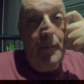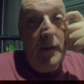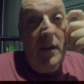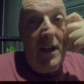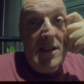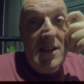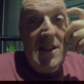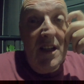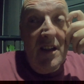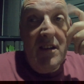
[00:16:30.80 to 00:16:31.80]
But as I
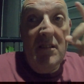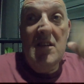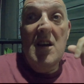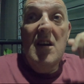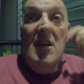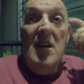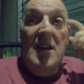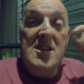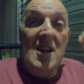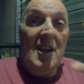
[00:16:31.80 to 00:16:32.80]
said,
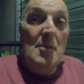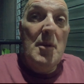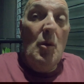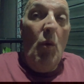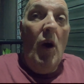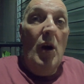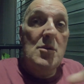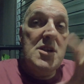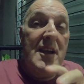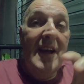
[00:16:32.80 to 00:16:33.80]
it's taken me a
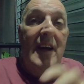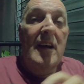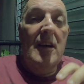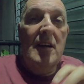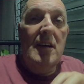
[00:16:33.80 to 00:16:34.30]
while to get